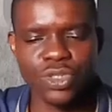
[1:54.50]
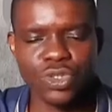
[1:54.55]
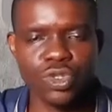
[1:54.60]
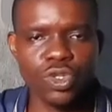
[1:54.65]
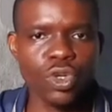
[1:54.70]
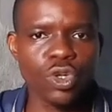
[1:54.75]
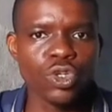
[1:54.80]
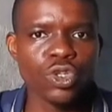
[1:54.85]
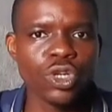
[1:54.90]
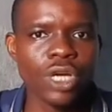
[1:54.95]

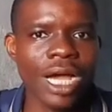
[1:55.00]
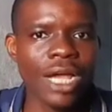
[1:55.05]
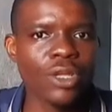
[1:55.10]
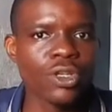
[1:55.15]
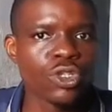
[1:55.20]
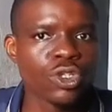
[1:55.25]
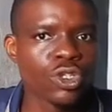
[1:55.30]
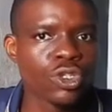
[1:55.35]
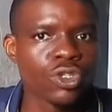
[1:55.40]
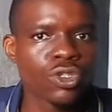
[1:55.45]
So you
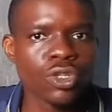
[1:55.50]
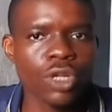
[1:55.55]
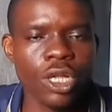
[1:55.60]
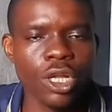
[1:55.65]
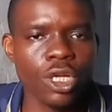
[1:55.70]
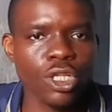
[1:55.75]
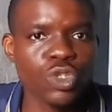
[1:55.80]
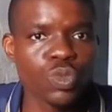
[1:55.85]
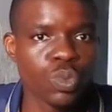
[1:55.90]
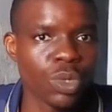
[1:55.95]
should not
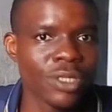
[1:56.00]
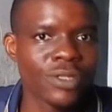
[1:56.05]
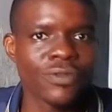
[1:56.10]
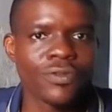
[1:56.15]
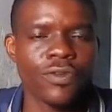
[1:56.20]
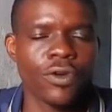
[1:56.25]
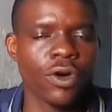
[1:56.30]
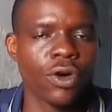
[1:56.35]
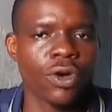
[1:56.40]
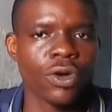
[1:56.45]
just wait
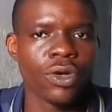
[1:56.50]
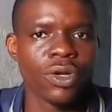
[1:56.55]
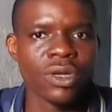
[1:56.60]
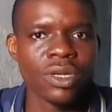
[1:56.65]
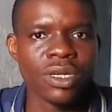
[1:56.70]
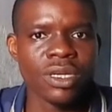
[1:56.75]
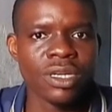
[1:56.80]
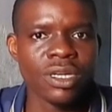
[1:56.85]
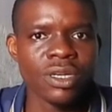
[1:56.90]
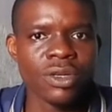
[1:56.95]
for
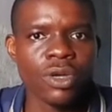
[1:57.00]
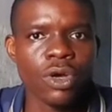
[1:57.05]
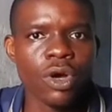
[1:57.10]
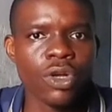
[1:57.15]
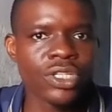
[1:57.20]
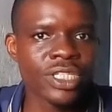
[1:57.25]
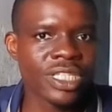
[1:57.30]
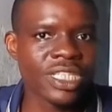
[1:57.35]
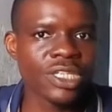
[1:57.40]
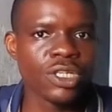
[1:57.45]

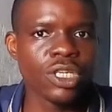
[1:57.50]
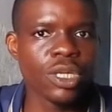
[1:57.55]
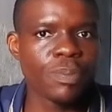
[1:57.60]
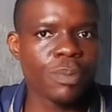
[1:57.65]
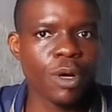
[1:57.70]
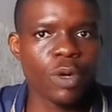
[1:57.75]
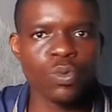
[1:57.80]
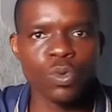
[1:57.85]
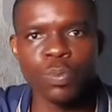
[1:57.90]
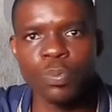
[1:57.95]
until
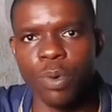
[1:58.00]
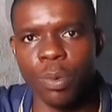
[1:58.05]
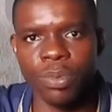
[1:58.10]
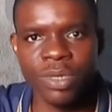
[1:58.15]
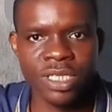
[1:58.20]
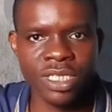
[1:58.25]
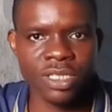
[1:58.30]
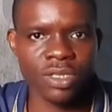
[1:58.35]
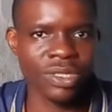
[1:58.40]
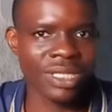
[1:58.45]
UNIPORT will
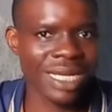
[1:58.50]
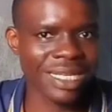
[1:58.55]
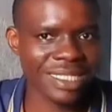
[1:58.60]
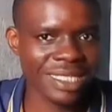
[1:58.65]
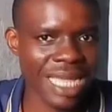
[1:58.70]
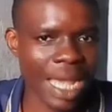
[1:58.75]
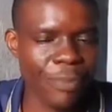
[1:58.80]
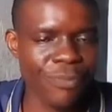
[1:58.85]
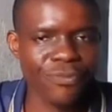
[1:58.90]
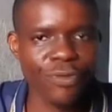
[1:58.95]
publish it on their
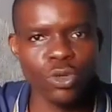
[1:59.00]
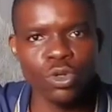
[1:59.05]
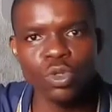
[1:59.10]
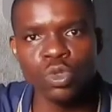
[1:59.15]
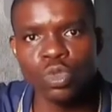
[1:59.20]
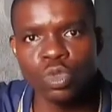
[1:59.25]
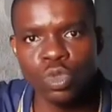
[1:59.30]
site before